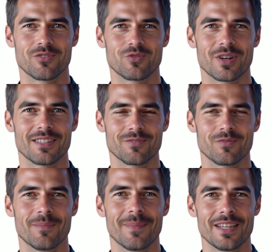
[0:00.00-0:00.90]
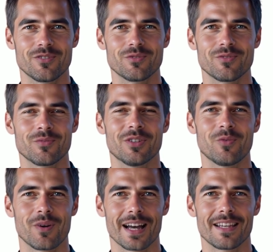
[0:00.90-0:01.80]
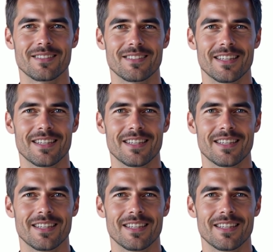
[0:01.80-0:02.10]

Transformation requires